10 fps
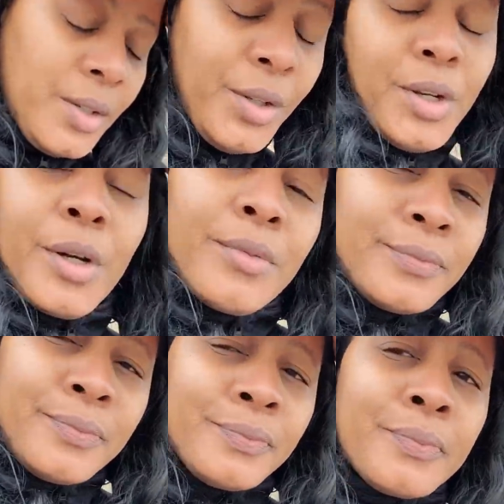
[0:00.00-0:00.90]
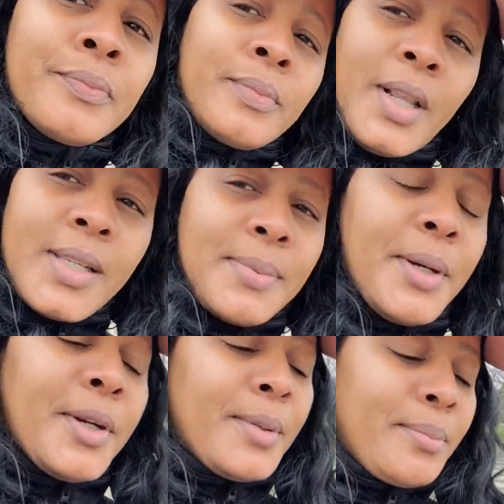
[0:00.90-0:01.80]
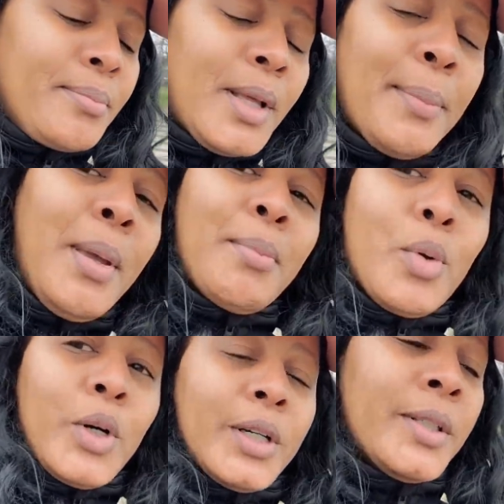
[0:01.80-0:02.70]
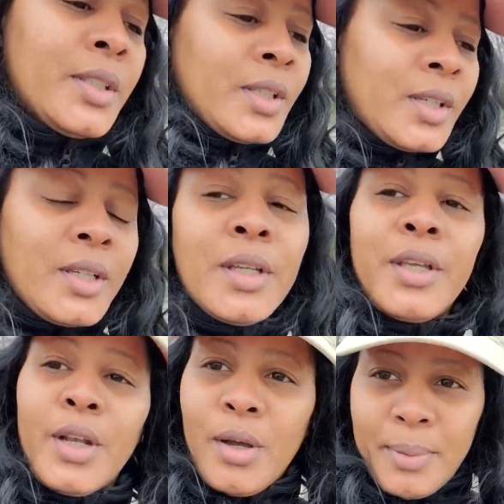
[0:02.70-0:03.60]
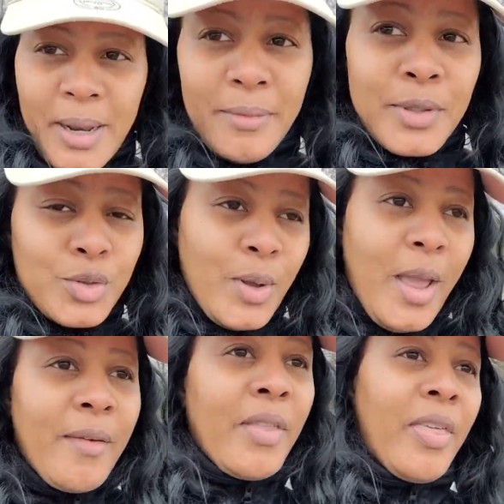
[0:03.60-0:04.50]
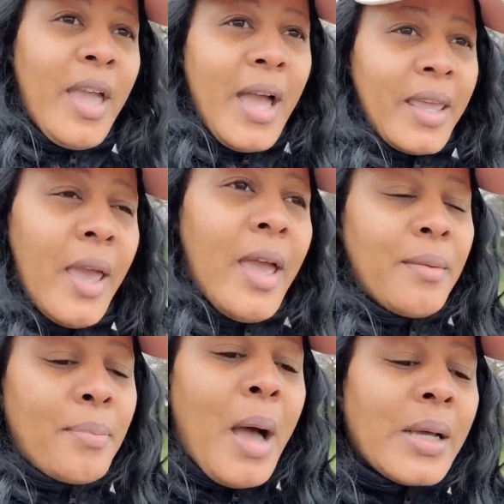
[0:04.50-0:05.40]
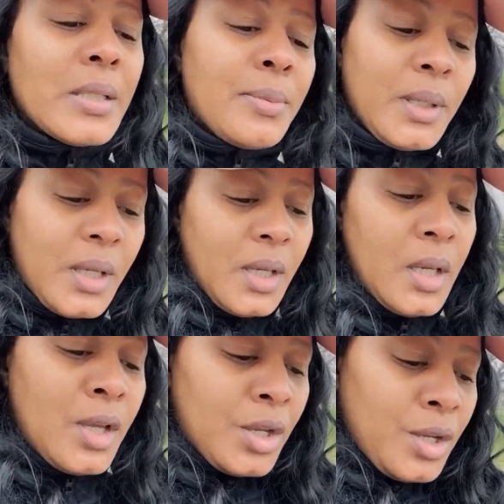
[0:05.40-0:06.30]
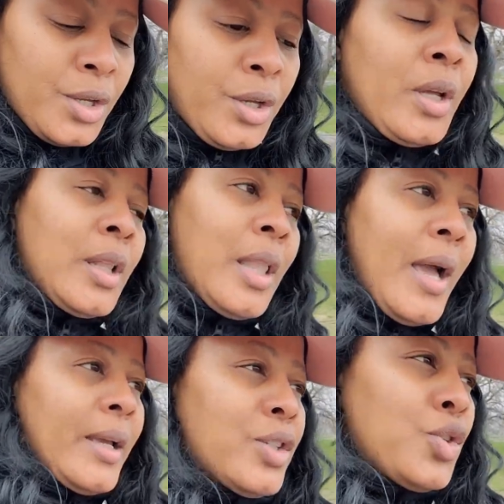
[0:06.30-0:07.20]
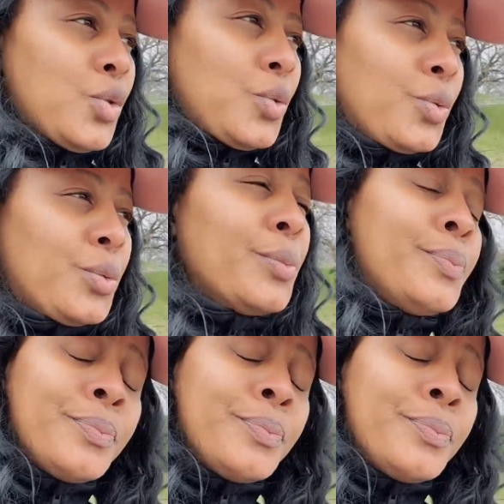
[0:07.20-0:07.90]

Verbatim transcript: you know, has been hurting a bit more, you know. But I've been doing everything I can possibly like to